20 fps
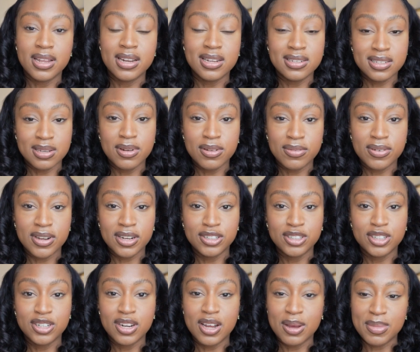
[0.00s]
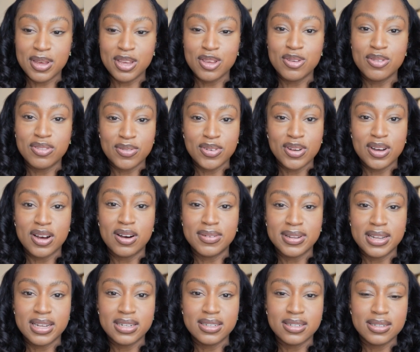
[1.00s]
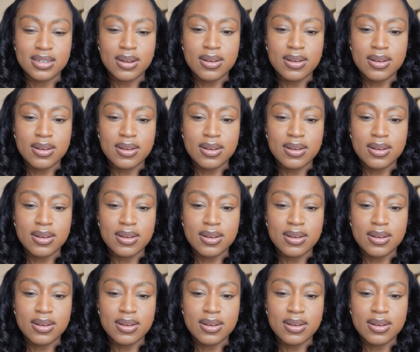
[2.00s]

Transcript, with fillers: In a similar fashion, I may use it for cover letters.